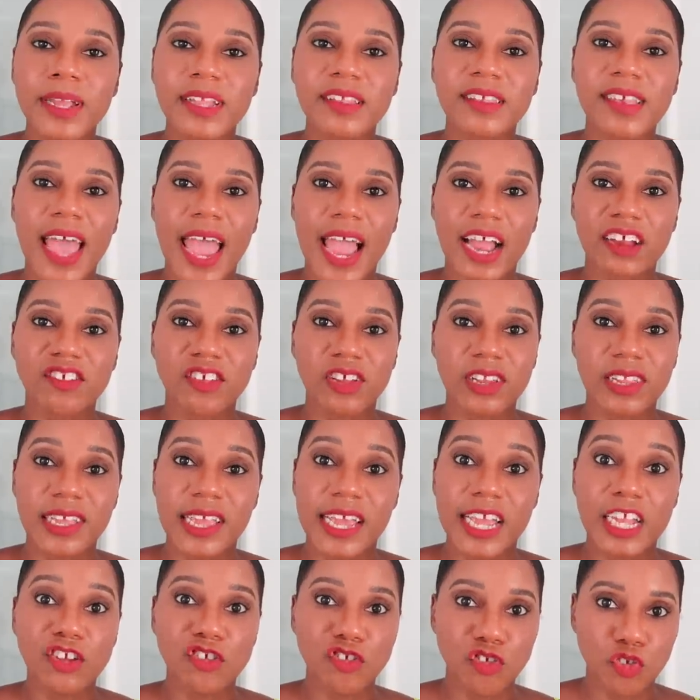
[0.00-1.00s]
me to
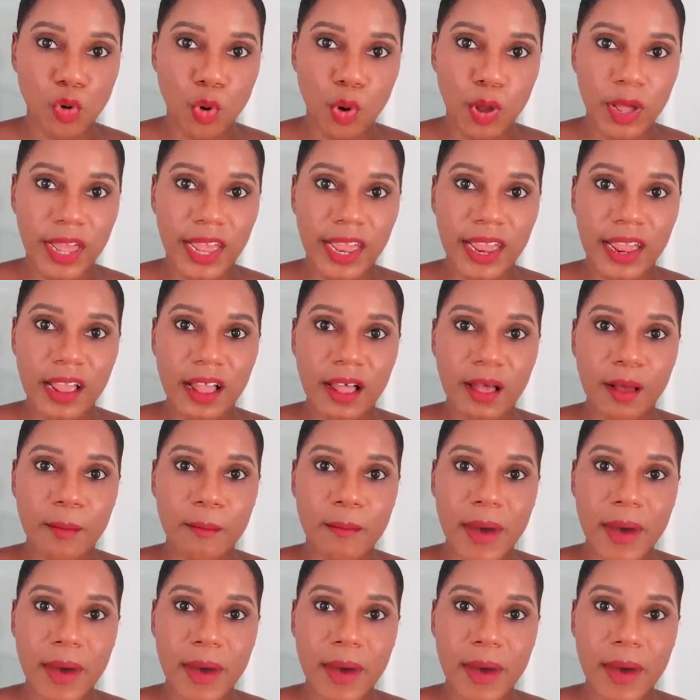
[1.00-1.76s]
actually enjoy